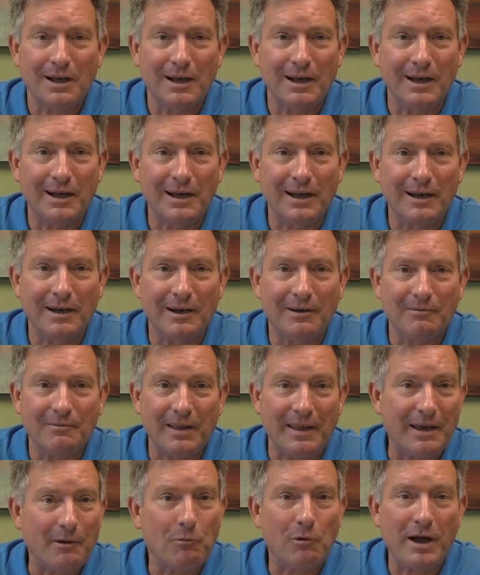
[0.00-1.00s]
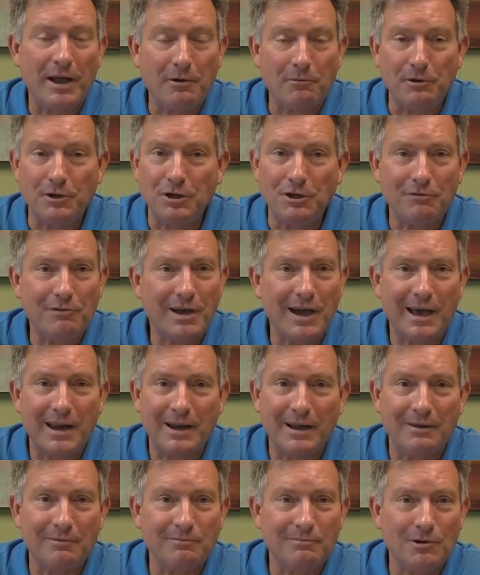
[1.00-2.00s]
Uh, that way, when you've got
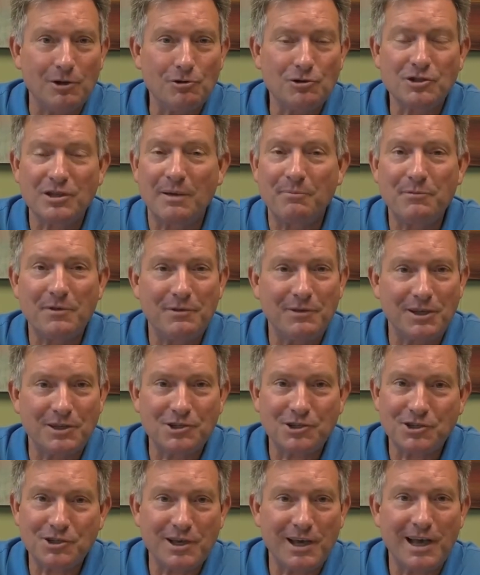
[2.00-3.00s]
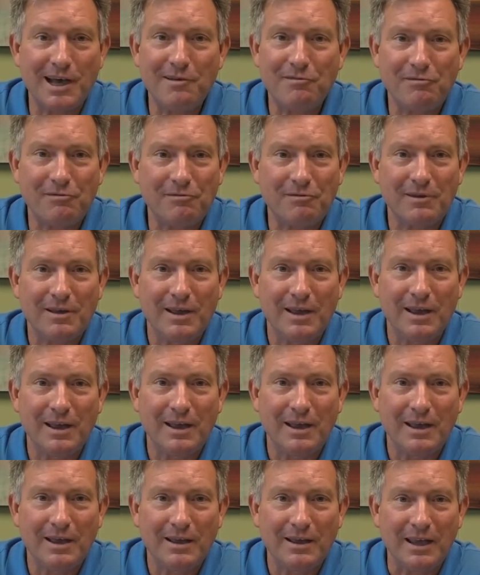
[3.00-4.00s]
to do something that's tough,
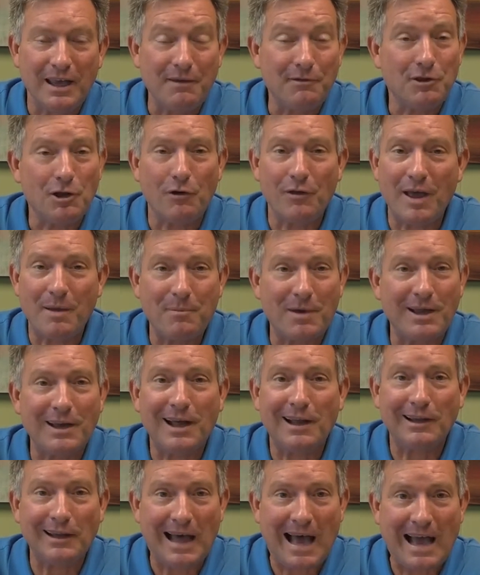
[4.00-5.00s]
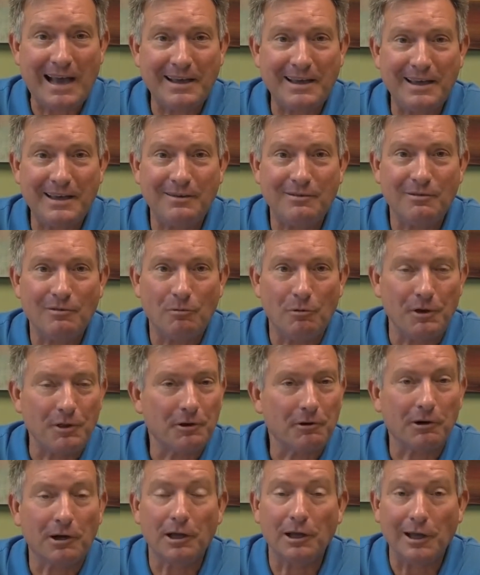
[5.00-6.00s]
even though they may not like it,
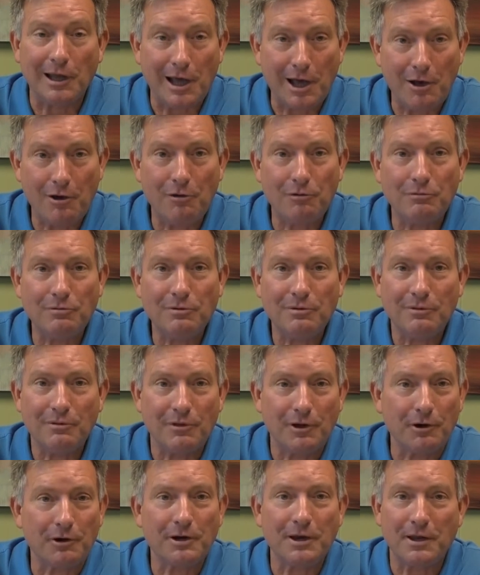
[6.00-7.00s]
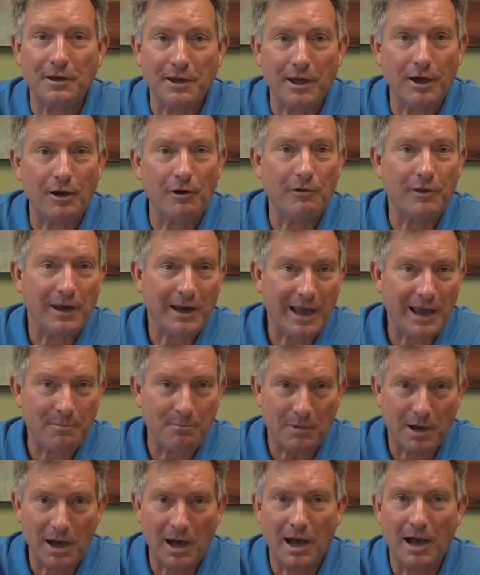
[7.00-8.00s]
when they're alone, they're going to know that, hey,
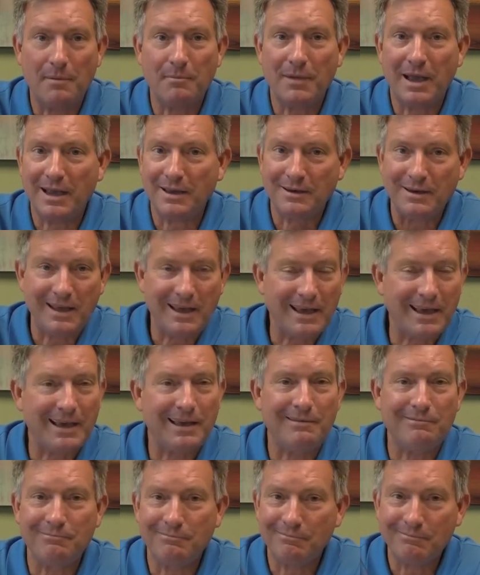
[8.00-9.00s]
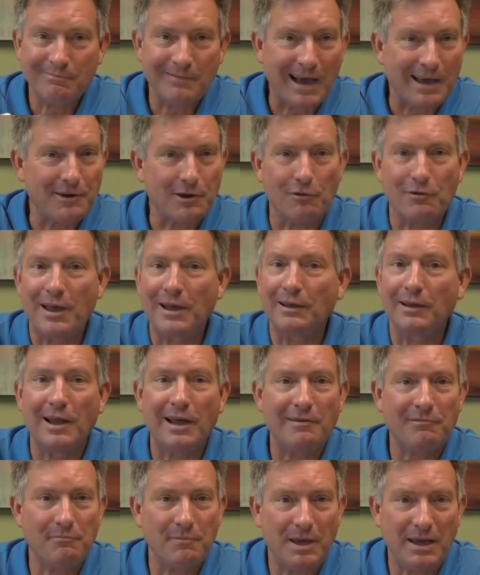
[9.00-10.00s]
mom, hey, dad, I know they
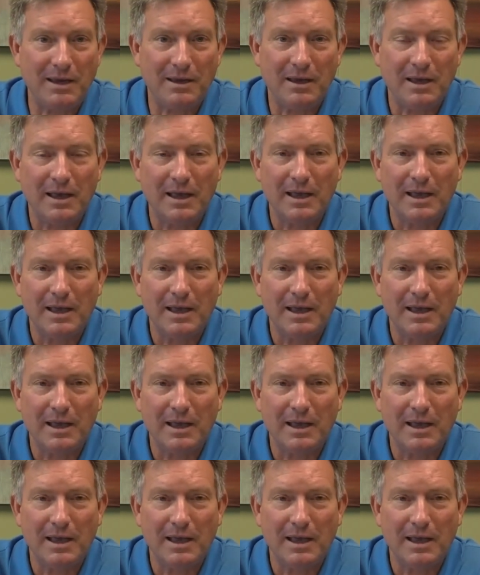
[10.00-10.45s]
love me.